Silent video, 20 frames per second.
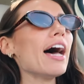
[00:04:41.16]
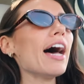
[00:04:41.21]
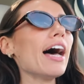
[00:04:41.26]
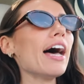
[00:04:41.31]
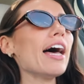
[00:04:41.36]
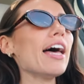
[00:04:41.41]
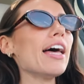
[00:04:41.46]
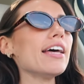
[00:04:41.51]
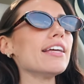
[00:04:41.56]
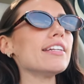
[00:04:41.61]

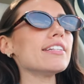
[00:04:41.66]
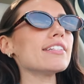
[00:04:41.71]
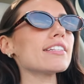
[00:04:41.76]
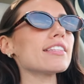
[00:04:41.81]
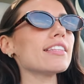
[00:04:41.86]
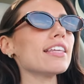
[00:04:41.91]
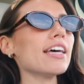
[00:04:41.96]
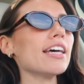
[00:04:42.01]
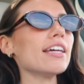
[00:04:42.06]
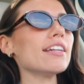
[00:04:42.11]
And
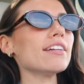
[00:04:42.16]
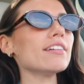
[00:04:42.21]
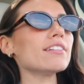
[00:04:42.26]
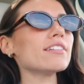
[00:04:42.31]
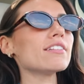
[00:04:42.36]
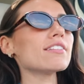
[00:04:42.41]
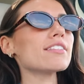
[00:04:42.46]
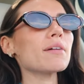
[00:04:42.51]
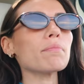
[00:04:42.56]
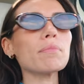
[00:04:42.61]

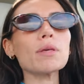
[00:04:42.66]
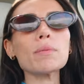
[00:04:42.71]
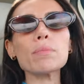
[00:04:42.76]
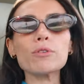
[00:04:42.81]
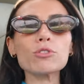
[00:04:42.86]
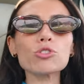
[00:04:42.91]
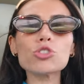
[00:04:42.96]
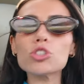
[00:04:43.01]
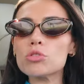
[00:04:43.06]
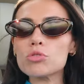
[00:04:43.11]
then some
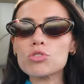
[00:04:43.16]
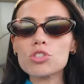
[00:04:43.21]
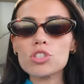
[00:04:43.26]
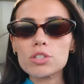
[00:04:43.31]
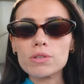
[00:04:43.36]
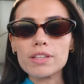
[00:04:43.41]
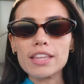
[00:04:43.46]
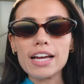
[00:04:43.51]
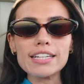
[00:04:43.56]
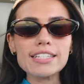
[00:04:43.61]
people choose to
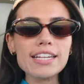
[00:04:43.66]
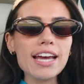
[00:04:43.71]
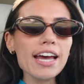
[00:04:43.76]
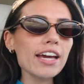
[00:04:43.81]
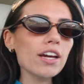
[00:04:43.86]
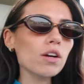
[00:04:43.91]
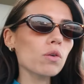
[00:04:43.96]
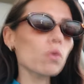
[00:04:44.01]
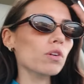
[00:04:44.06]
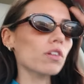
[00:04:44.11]
do it that
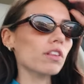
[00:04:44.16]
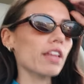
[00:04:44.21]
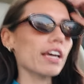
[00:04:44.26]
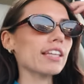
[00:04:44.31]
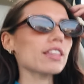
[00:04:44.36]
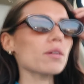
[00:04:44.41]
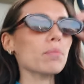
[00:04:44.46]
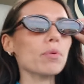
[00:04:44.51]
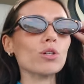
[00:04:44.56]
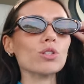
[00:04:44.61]
day, or
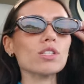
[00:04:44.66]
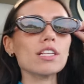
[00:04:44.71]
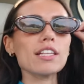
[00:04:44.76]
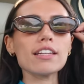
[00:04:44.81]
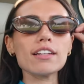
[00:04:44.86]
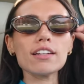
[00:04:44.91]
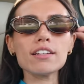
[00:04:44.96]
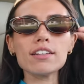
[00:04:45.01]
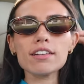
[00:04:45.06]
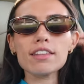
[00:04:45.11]
like the
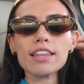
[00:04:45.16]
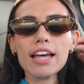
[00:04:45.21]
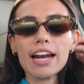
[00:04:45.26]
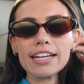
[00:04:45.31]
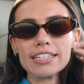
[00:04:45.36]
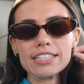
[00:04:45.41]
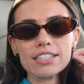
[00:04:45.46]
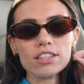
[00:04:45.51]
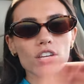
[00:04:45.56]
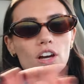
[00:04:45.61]
person that
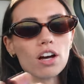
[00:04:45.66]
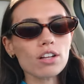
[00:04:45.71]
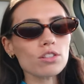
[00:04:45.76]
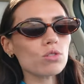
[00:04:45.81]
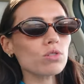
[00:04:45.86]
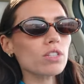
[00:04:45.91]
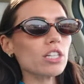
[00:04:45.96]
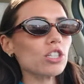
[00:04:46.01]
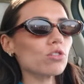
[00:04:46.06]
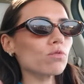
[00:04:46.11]
I did the
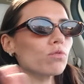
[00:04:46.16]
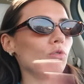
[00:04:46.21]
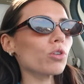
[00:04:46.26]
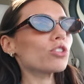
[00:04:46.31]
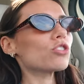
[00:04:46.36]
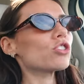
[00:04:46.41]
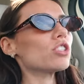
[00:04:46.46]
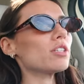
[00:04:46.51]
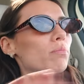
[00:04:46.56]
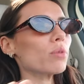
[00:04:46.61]
consultation for,
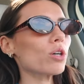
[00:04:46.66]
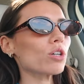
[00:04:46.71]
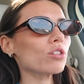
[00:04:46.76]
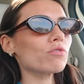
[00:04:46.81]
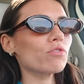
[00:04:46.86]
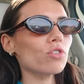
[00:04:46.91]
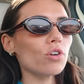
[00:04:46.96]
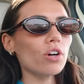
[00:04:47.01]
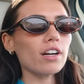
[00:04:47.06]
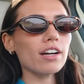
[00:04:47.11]
she booked
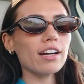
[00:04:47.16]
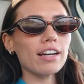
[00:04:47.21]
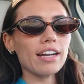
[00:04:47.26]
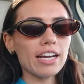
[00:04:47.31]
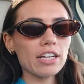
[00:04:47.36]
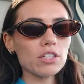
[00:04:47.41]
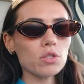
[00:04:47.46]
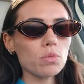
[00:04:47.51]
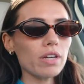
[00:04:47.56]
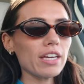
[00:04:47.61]
for
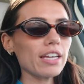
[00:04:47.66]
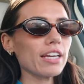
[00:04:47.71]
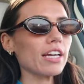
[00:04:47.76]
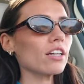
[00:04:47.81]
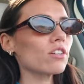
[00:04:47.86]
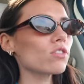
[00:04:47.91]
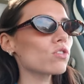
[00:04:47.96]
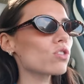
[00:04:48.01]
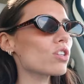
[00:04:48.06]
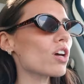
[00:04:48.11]
next week.
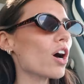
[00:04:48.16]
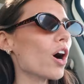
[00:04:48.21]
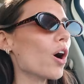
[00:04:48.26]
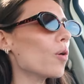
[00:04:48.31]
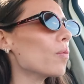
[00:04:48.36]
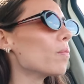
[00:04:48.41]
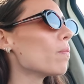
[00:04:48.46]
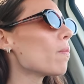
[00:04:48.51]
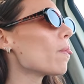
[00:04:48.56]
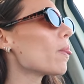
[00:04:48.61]

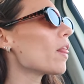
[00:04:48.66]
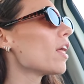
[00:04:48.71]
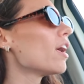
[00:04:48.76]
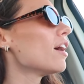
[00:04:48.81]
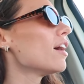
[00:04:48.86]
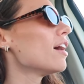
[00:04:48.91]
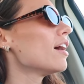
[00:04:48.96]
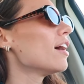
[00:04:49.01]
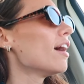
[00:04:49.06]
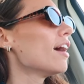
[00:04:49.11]
So
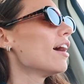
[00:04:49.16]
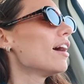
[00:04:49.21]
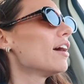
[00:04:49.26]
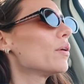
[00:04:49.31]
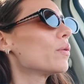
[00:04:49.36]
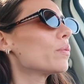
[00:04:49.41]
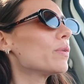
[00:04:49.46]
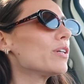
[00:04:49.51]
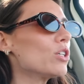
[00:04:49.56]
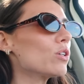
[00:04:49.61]

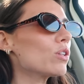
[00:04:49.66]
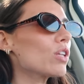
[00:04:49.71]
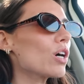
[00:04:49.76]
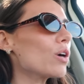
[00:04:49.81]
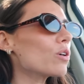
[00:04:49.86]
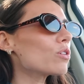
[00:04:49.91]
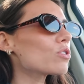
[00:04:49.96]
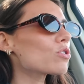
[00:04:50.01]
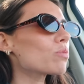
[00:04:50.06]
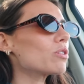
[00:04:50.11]
we do
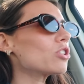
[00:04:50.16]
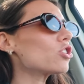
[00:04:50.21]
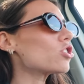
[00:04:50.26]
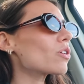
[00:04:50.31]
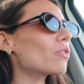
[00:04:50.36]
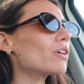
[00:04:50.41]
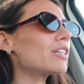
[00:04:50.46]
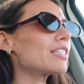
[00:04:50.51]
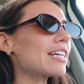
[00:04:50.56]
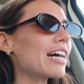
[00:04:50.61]
those, which is
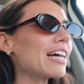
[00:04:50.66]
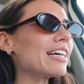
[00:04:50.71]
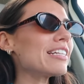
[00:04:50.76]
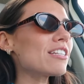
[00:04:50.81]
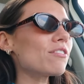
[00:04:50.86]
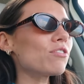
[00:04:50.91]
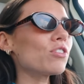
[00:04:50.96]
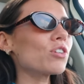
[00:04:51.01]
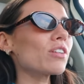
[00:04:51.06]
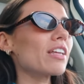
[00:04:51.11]
always nice
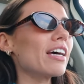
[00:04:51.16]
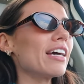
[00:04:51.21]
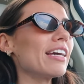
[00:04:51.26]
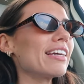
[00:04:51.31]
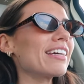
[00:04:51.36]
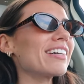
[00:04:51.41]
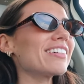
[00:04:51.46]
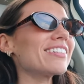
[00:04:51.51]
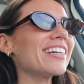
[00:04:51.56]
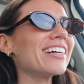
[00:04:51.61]
if you're
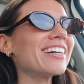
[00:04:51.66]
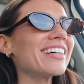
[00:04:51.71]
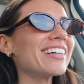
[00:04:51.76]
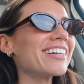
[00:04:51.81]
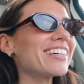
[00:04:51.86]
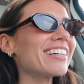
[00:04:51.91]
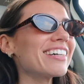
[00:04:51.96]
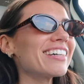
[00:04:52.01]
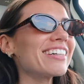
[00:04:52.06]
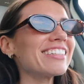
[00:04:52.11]
like
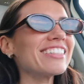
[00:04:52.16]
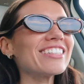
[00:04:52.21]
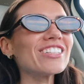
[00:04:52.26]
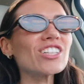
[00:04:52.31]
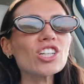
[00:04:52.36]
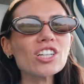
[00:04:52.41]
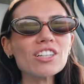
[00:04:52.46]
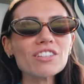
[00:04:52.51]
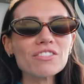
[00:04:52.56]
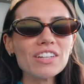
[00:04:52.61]

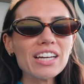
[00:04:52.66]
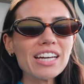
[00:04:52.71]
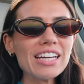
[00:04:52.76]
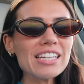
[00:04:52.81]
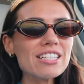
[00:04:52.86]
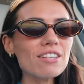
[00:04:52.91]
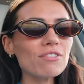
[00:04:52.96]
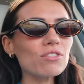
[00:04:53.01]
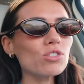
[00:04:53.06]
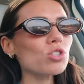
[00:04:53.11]

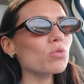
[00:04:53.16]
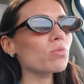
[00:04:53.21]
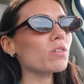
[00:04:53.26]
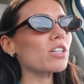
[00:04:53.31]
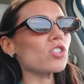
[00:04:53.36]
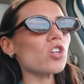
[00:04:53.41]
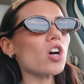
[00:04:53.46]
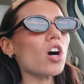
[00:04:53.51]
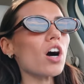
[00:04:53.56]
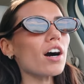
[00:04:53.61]
nervous, if you just
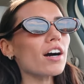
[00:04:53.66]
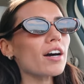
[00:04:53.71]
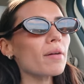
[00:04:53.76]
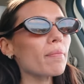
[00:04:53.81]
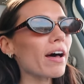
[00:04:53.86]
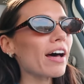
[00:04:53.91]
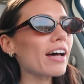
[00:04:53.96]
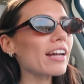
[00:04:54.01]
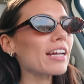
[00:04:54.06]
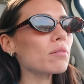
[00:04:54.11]
want to talk
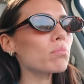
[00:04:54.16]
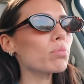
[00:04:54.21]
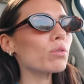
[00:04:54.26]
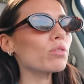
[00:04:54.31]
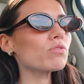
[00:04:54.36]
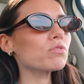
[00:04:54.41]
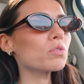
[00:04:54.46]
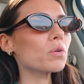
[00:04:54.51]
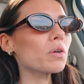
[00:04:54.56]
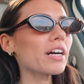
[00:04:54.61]
about it
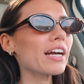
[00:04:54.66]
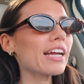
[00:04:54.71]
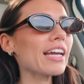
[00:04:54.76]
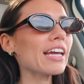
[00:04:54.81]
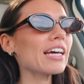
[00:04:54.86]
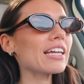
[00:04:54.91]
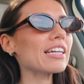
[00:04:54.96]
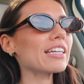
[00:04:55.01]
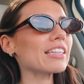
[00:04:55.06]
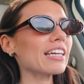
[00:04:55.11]

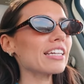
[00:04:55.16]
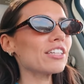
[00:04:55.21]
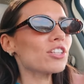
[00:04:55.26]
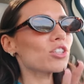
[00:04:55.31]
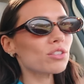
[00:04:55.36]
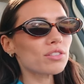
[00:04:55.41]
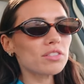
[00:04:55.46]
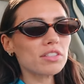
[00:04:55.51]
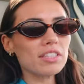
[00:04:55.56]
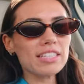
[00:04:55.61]
beforehand and like
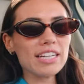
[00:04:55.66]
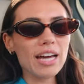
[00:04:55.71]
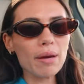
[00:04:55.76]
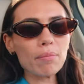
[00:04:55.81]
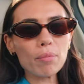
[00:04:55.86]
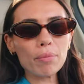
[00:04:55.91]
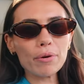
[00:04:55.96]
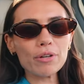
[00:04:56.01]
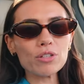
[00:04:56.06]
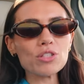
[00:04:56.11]
you're the type
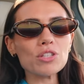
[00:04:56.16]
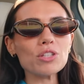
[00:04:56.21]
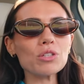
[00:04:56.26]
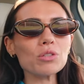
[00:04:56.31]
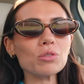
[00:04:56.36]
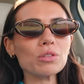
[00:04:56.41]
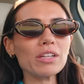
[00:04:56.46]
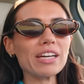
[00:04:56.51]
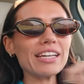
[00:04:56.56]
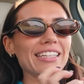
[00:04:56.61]
of person
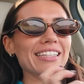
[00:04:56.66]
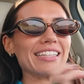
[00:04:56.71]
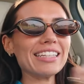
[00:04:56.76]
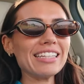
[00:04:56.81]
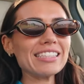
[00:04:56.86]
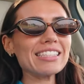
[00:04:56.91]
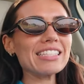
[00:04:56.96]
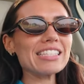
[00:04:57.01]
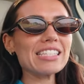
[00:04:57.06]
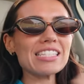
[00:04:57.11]
who like
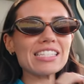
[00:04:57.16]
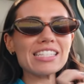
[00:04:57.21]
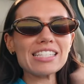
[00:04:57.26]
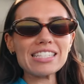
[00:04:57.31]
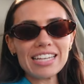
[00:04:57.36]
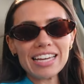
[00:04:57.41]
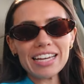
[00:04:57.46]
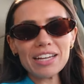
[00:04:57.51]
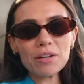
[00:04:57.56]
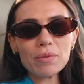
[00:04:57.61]
needs to
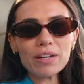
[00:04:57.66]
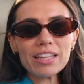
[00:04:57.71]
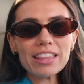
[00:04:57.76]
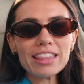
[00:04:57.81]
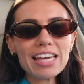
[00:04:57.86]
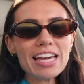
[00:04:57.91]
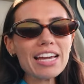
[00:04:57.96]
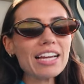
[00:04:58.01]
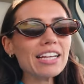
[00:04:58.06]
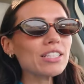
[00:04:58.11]
sit with
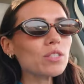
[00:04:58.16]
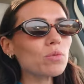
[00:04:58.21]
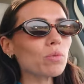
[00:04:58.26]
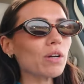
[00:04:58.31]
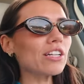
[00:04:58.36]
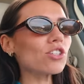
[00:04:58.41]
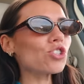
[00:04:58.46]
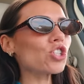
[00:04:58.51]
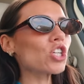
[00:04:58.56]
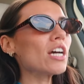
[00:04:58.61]
things,
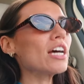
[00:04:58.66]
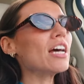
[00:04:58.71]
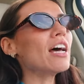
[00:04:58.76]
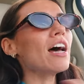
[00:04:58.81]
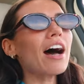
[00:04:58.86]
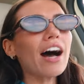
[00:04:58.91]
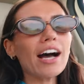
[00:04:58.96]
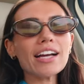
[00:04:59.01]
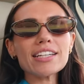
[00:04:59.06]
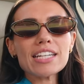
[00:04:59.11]
which
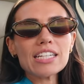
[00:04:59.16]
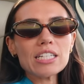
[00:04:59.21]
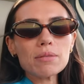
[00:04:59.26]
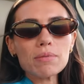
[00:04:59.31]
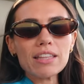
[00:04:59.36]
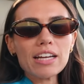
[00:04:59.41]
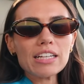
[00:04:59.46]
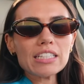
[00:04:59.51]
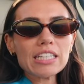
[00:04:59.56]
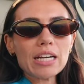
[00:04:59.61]
I tend to
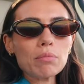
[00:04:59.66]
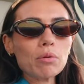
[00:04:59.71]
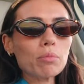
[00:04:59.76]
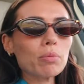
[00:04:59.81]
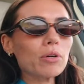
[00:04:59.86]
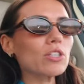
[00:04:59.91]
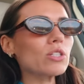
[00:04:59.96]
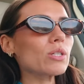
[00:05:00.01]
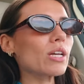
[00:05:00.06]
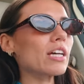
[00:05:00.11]
be that type of
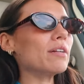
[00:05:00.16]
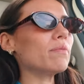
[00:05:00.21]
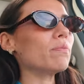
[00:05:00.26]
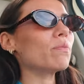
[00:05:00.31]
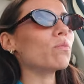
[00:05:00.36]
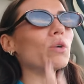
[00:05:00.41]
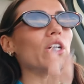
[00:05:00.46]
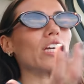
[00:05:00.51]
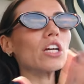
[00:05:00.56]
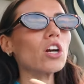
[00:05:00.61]

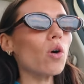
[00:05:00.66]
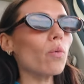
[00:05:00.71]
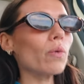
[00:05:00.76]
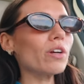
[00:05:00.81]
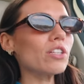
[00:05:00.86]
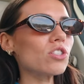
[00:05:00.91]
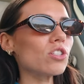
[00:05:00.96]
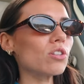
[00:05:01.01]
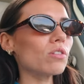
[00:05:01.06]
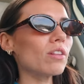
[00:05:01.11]
person. We can
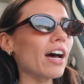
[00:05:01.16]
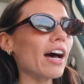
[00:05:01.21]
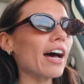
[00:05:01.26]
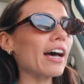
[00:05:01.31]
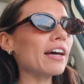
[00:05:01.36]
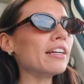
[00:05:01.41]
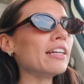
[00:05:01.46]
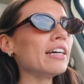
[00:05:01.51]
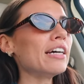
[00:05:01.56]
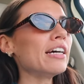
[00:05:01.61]
always do
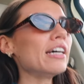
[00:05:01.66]
that.